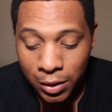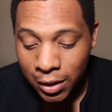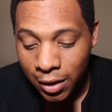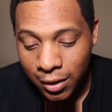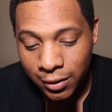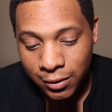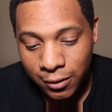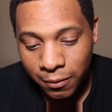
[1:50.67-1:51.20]

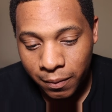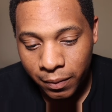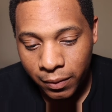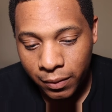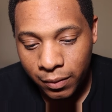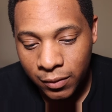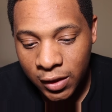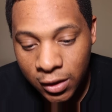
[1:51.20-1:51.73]
because
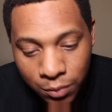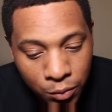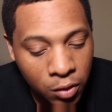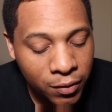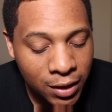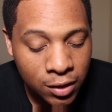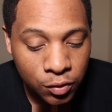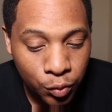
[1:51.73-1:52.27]
this
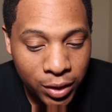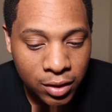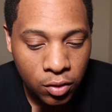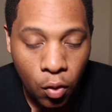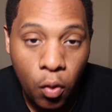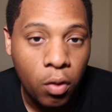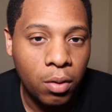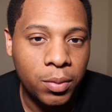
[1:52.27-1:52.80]
movie is
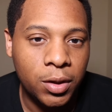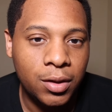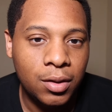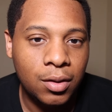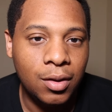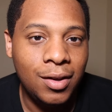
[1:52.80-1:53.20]
written horribly.